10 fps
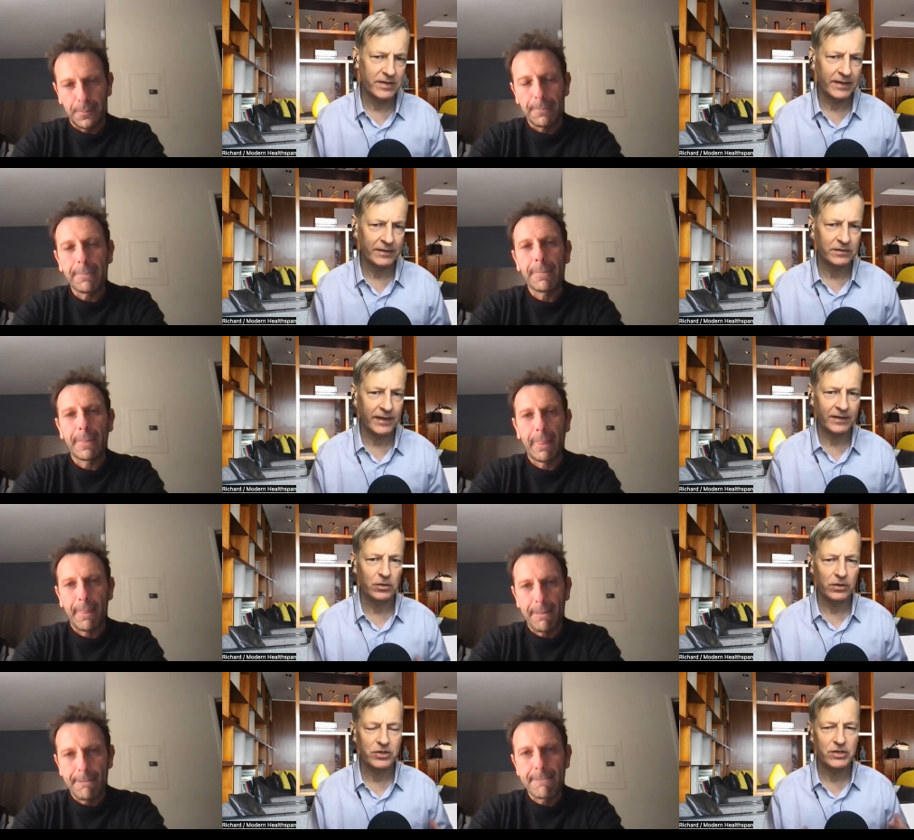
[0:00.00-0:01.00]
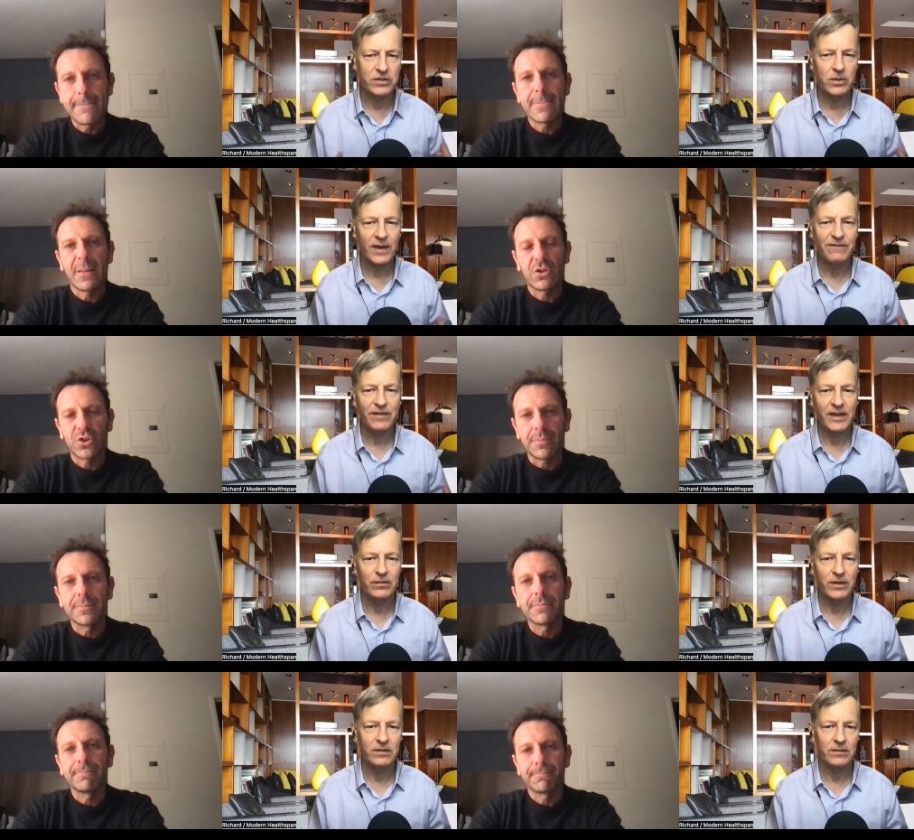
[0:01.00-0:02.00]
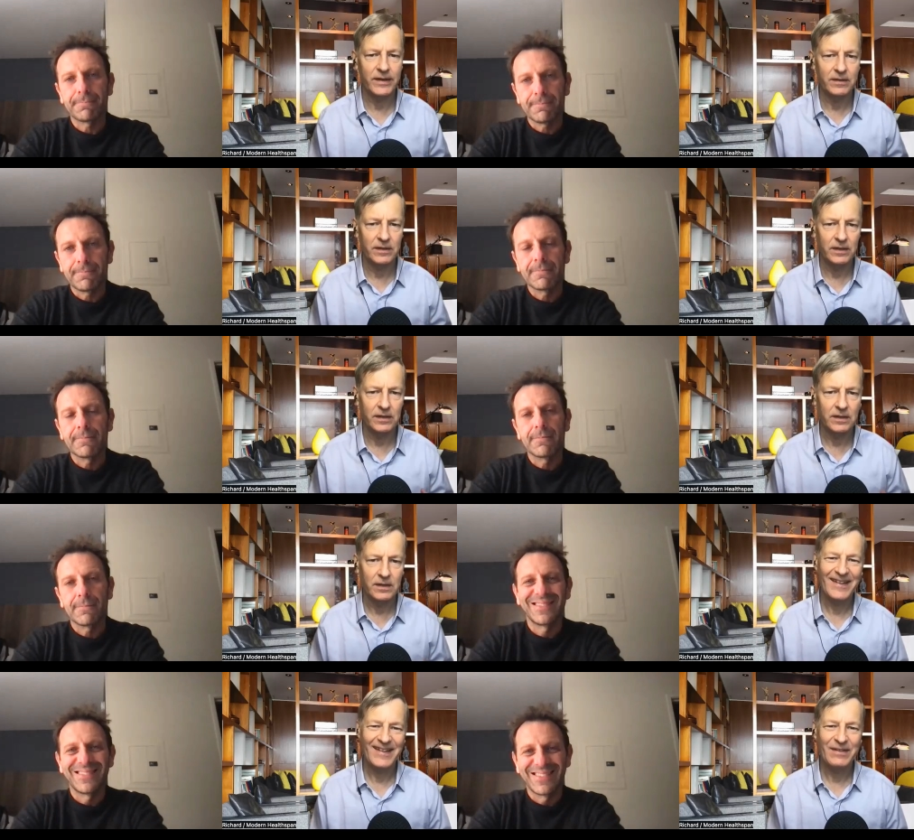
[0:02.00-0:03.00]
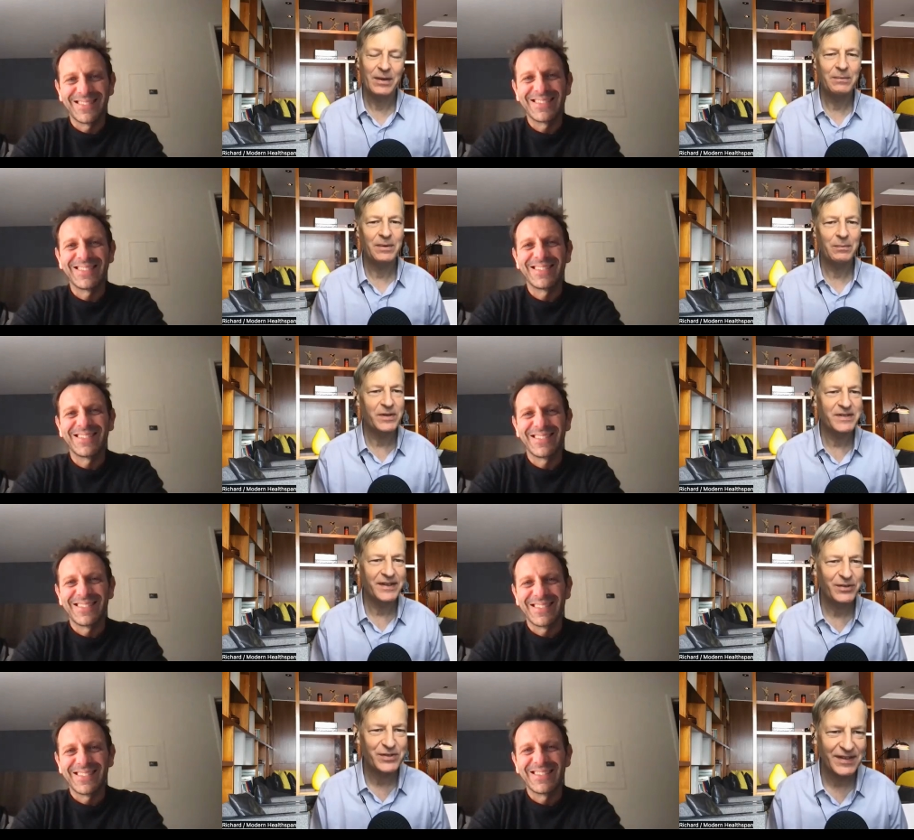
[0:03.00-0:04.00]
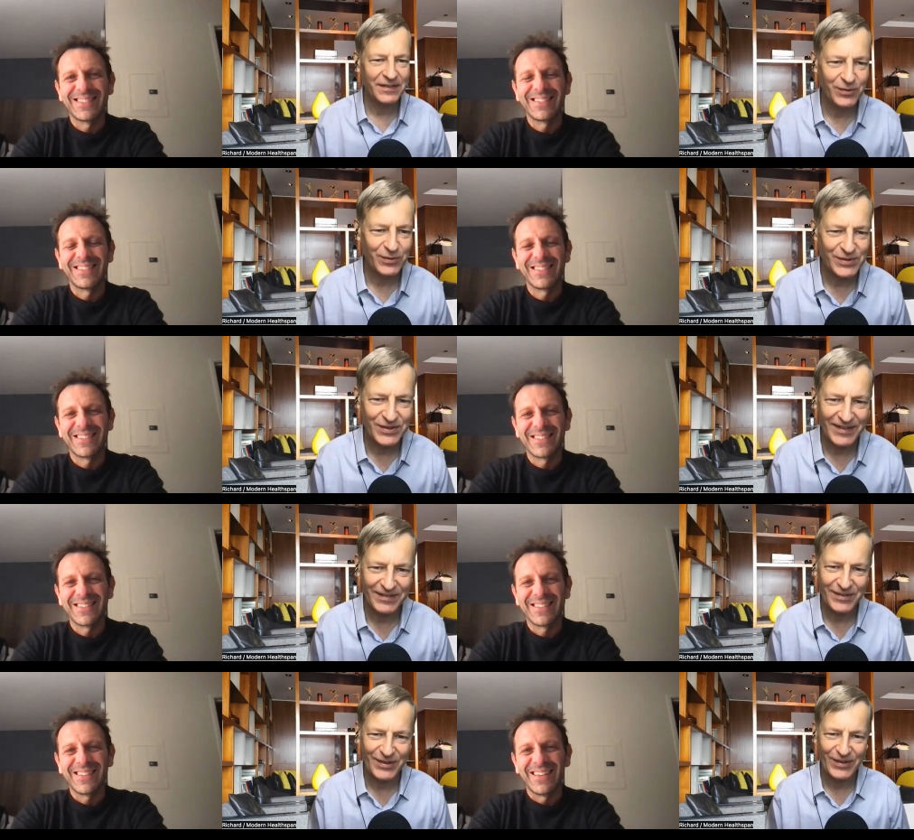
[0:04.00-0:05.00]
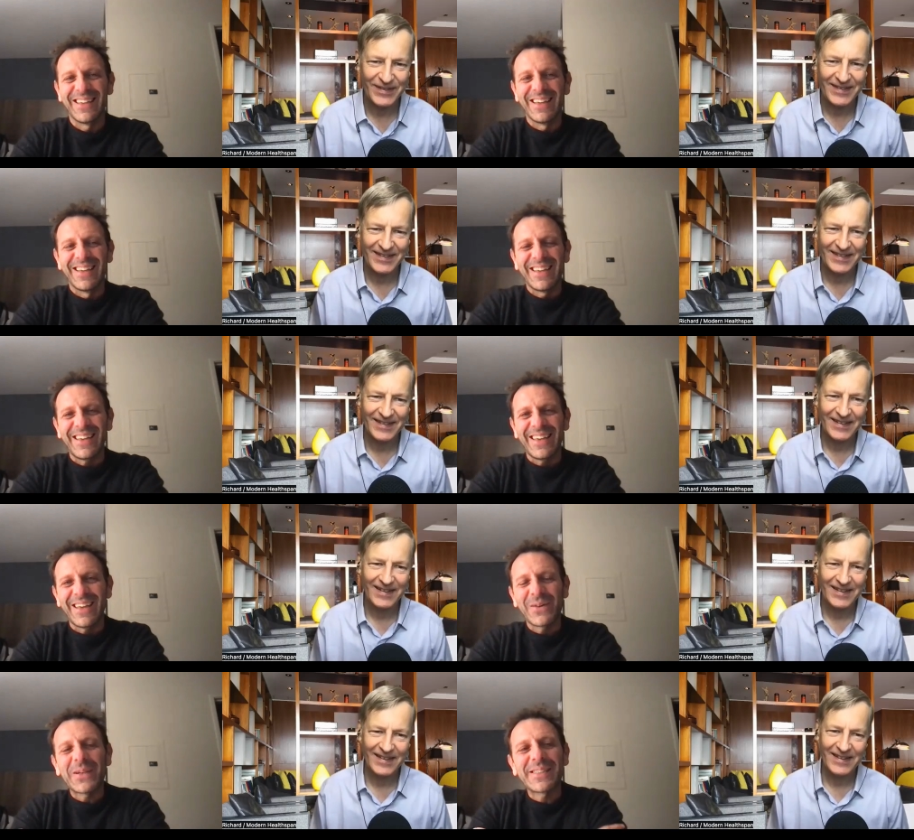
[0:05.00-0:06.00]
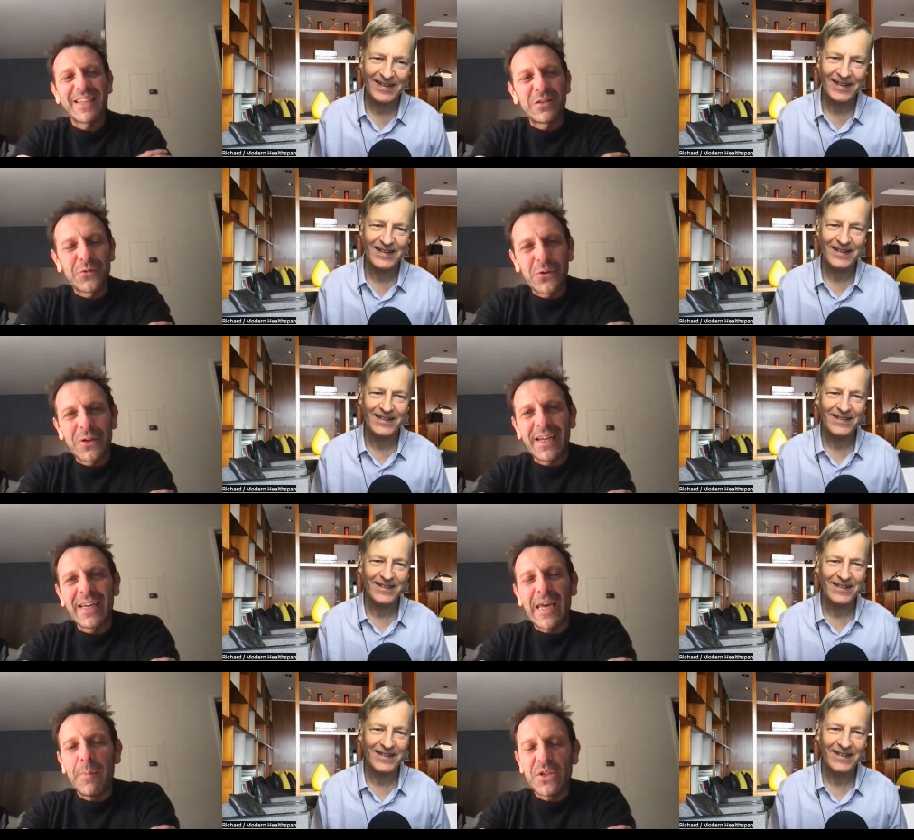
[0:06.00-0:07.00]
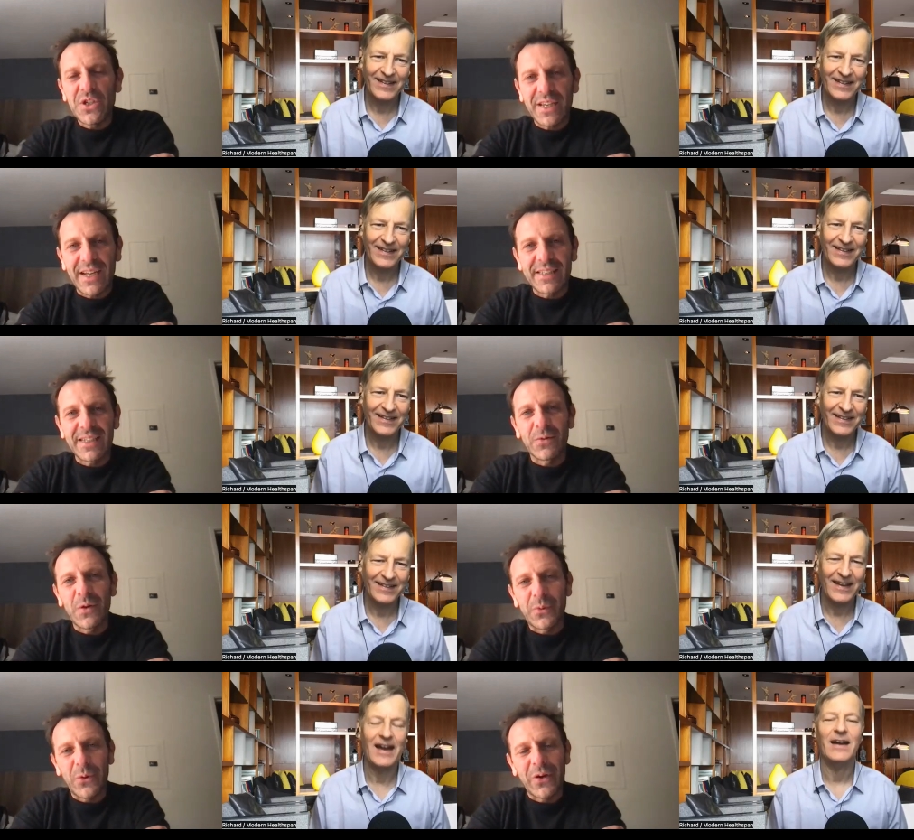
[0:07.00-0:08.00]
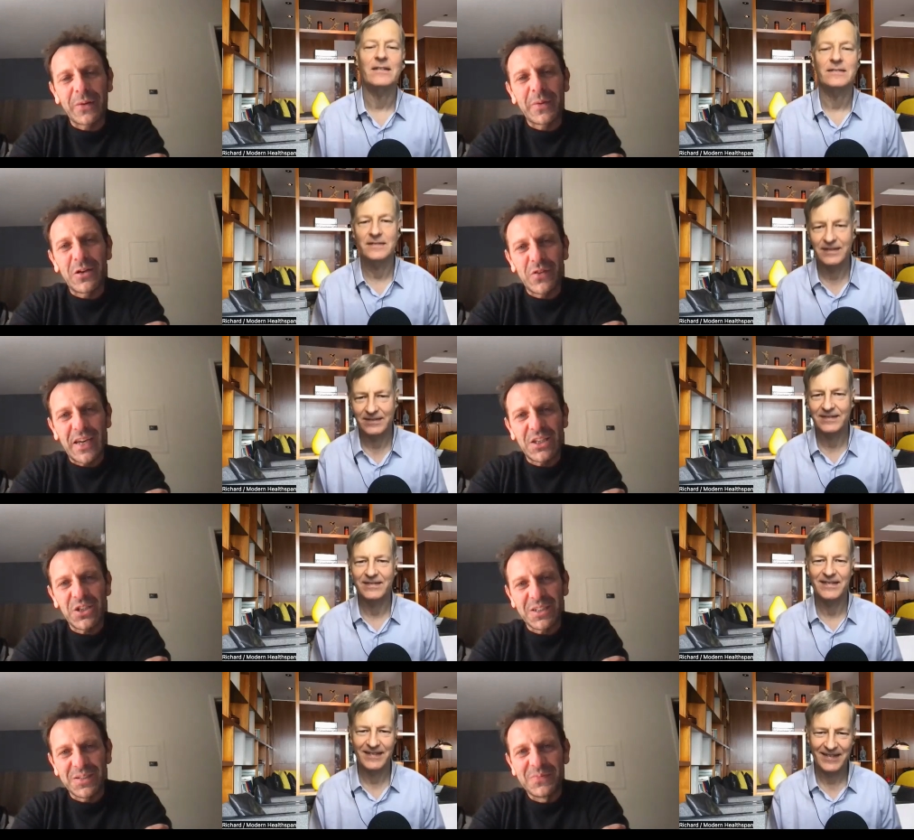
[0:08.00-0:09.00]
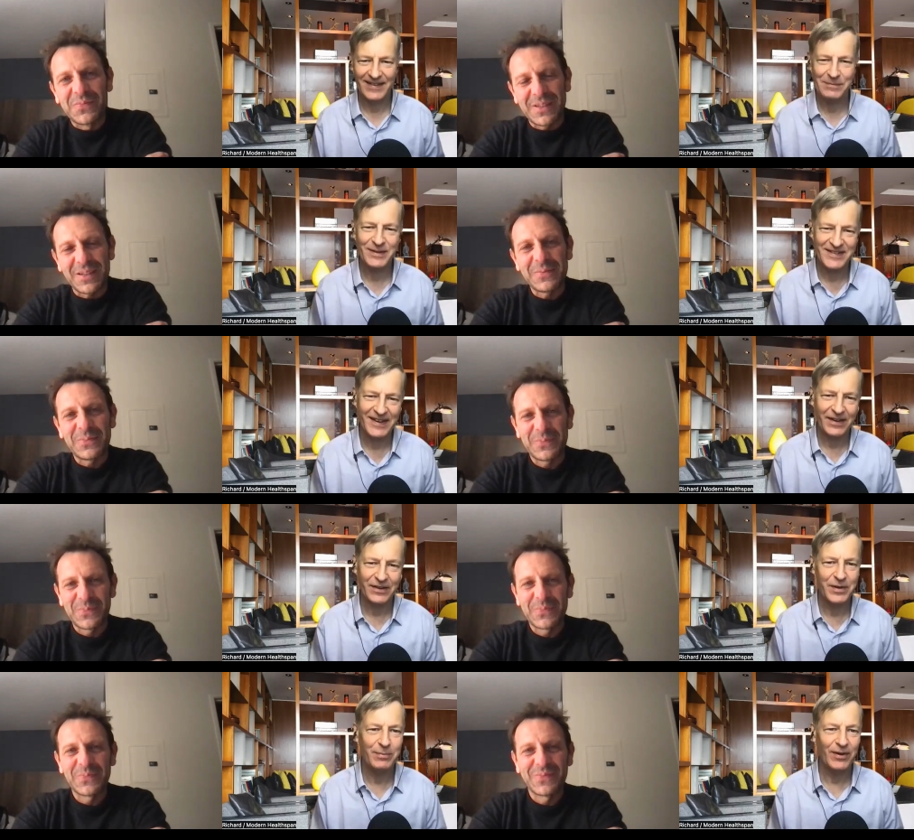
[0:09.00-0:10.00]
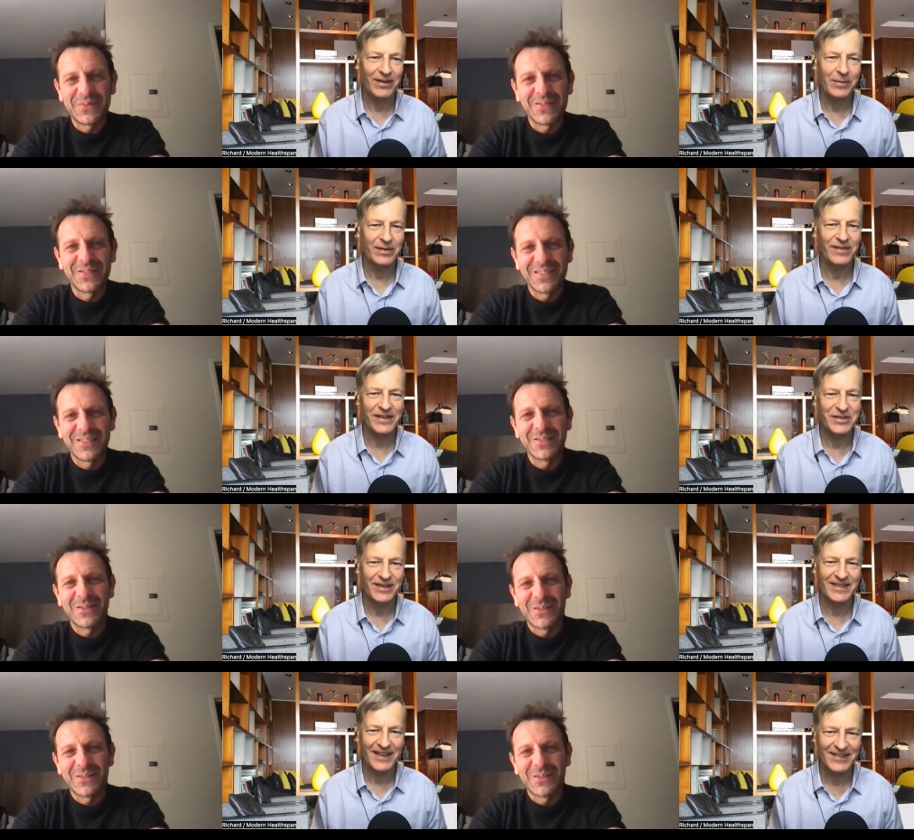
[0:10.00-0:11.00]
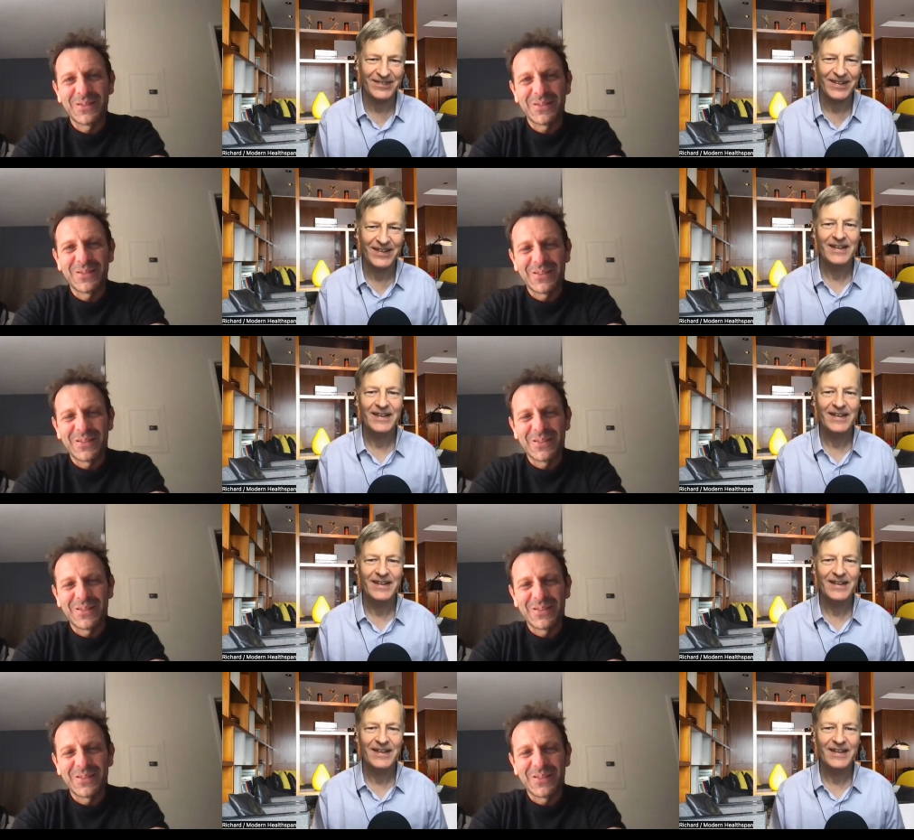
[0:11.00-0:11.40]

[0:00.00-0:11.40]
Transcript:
Speaker 1: to the technology? So you have ERA, right? The uh, what does ERA stand for? Sorry, I forgot. ERA
Speaker 2: stands for uh, epigenetic reprogramming of aging.
Speaker 1: Epigenetic reprogramming of aging. Thank you.